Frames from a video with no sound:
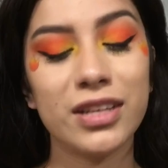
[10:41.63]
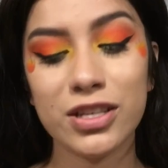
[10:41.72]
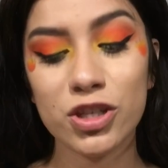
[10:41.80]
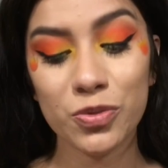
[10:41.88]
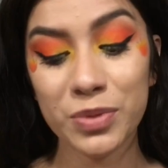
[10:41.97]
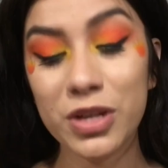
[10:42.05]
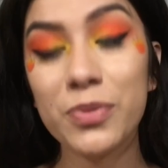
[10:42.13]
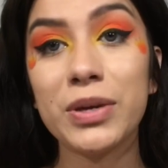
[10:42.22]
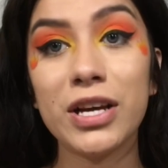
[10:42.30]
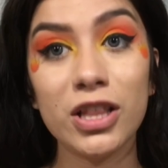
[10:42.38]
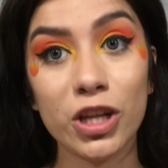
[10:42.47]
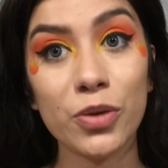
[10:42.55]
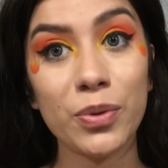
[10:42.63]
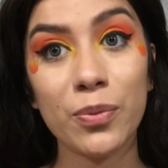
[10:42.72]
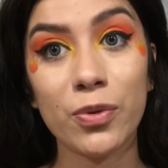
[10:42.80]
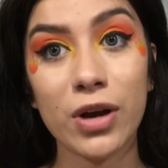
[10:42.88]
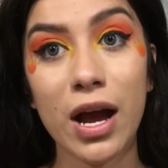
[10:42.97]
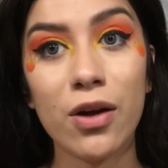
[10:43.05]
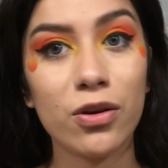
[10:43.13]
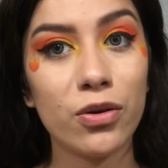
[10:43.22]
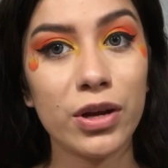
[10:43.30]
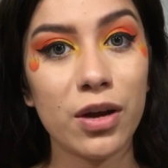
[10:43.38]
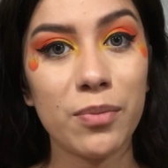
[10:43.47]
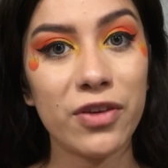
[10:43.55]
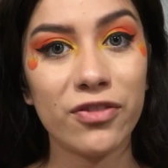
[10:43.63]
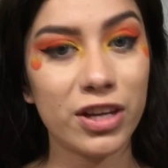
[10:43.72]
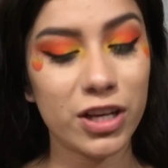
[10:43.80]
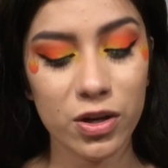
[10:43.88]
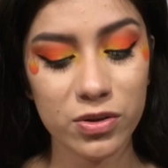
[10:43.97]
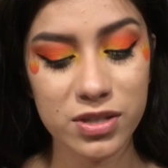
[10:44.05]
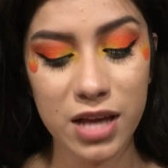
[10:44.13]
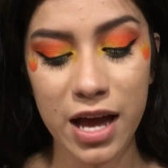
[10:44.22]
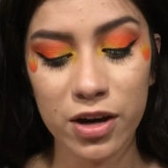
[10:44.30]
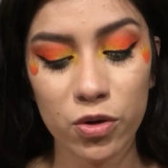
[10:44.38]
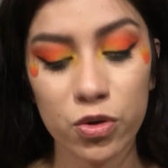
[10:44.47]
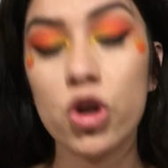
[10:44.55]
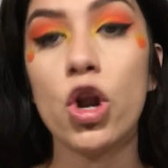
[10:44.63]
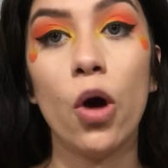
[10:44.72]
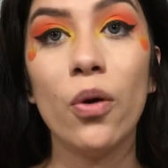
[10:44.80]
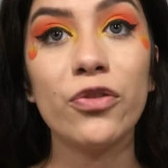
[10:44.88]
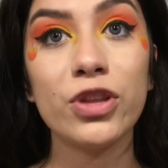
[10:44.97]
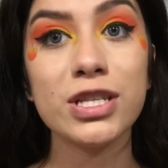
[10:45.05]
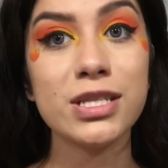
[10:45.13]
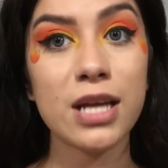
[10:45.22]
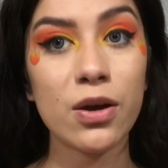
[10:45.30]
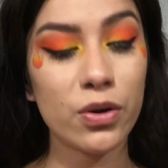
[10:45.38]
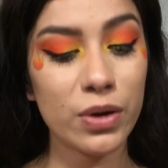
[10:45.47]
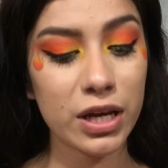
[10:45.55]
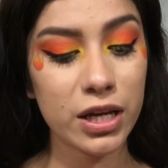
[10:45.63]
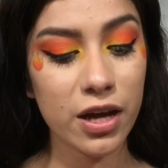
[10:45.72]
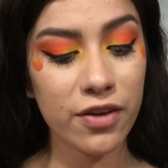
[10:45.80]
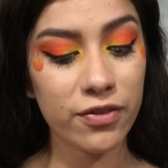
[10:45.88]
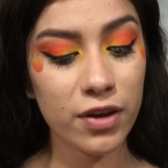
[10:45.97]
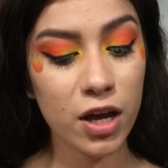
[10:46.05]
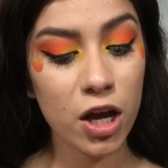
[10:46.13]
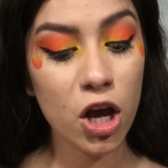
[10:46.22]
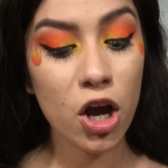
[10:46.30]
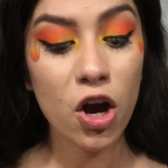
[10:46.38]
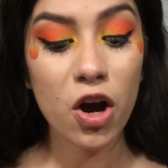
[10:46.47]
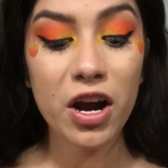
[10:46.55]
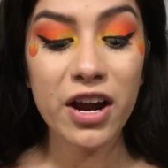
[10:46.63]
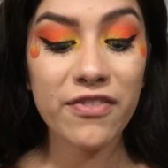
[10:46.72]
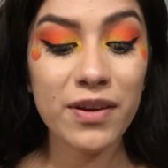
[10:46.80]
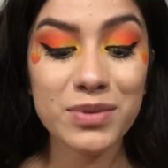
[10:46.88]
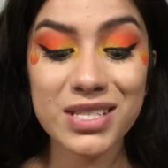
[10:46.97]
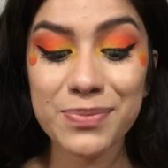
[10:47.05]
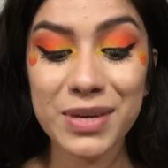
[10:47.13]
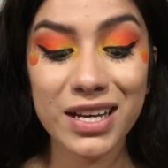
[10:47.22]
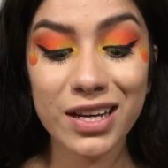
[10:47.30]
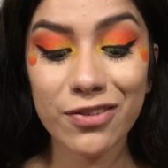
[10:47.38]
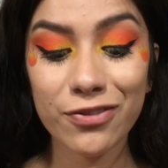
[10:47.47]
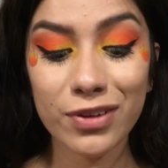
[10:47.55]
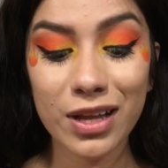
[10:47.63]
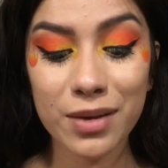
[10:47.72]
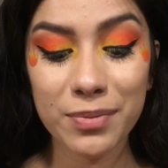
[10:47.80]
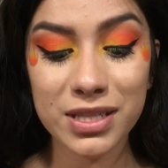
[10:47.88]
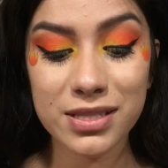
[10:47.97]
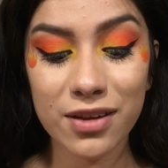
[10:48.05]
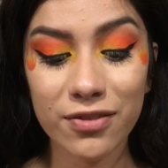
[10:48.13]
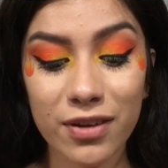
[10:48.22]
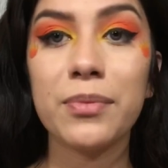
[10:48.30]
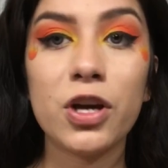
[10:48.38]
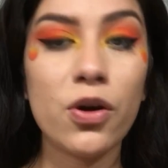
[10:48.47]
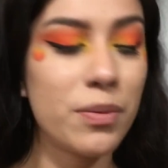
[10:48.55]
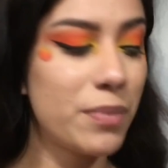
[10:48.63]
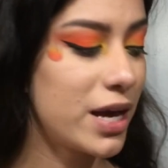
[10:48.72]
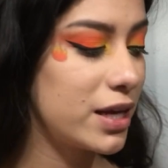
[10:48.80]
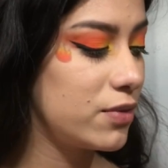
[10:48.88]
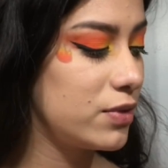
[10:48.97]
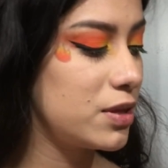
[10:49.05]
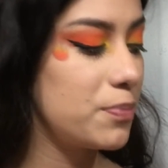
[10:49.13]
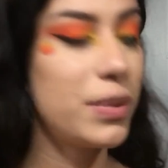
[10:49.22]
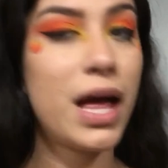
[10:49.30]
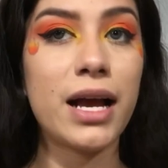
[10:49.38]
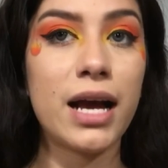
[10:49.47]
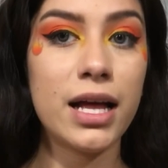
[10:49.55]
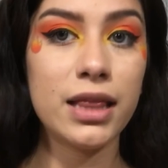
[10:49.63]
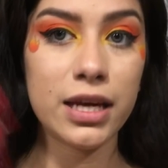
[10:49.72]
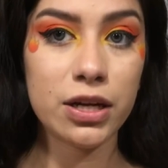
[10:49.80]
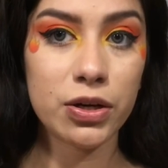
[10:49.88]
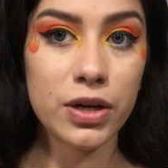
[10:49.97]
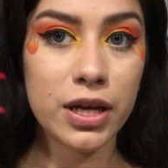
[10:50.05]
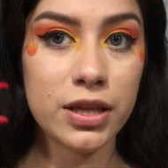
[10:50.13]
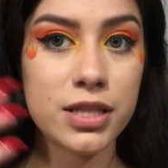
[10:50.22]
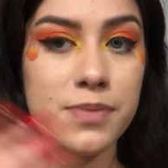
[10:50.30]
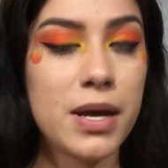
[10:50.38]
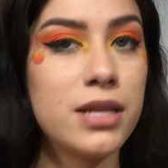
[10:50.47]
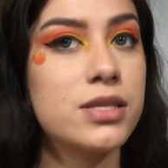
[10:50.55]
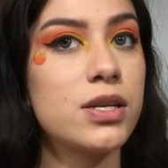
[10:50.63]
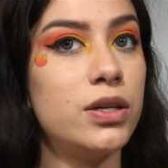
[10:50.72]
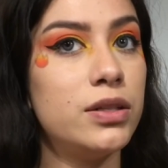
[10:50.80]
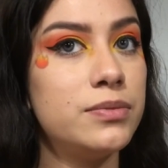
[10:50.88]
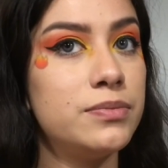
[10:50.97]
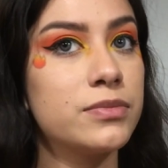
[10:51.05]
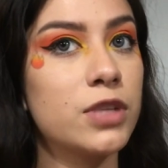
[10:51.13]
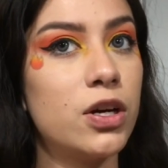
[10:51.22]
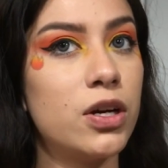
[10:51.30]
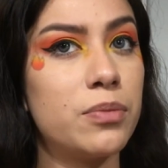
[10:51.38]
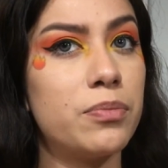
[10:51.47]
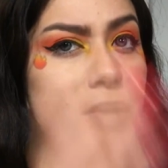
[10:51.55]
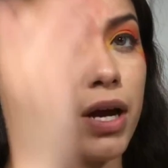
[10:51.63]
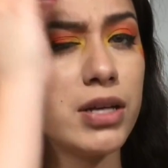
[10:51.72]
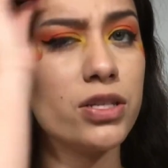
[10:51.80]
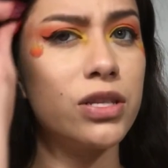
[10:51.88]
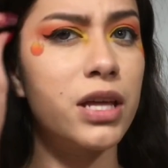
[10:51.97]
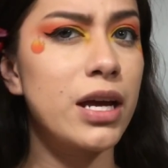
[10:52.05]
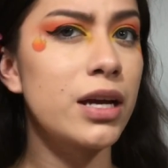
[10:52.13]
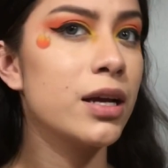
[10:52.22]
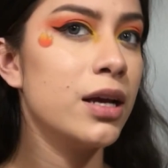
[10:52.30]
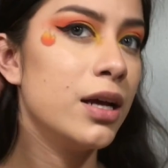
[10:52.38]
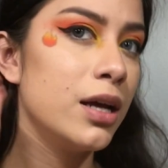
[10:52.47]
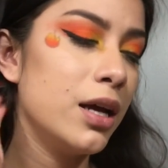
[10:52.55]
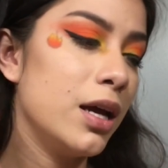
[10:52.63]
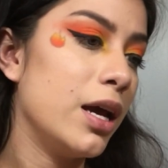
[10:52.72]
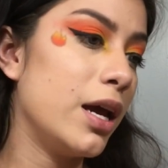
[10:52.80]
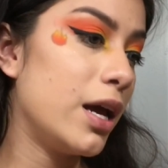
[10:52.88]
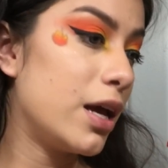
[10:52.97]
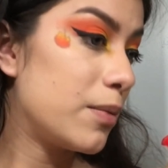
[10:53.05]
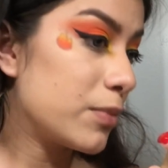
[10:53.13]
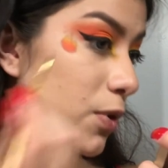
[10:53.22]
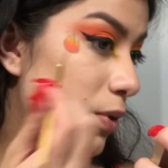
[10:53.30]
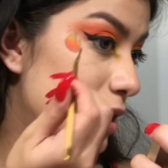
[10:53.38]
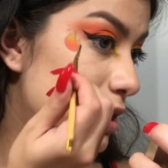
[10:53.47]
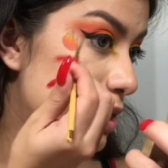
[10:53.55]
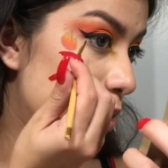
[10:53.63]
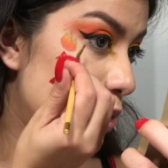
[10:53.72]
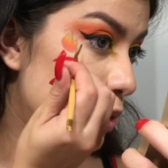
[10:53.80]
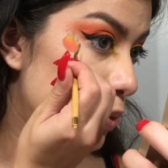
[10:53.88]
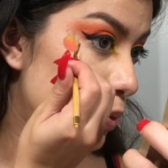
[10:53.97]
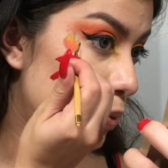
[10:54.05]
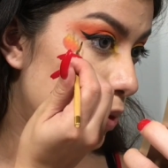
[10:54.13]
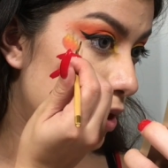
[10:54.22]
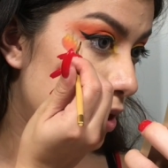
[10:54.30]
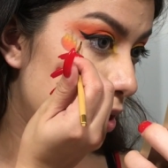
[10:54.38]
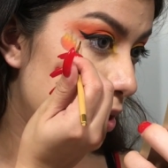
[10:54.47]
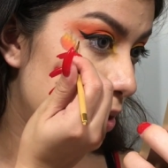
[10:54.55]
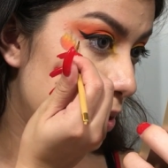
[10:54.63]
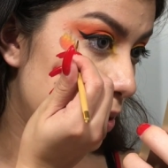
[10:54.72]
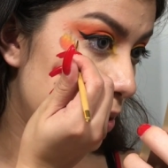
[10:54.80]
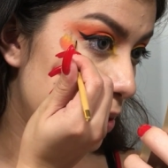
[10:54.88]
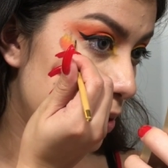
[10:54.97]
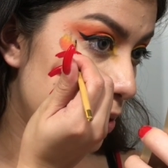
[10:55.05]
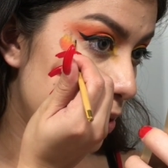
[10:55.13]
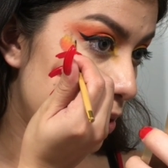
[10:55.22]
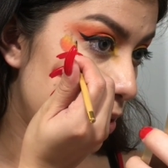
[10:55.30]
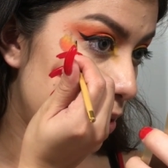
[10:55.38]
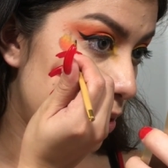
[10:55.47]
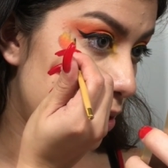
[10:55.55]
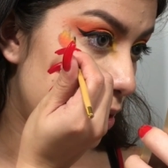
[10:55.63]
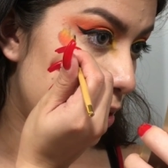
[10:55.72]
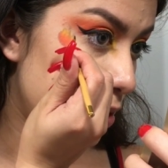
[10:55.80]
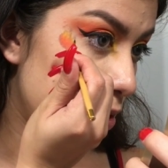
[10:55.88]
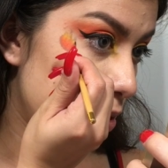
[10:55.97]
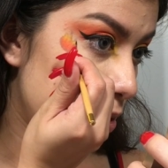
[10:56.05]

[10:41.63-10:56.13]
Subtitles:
They told me to be a little bit more outgoing on my videos. I don't know if this is outgoing enough or if I'm just making a fool out of myself. I'm going back in with the black eyeliner and this pencil or brush thing, and I'm going to line.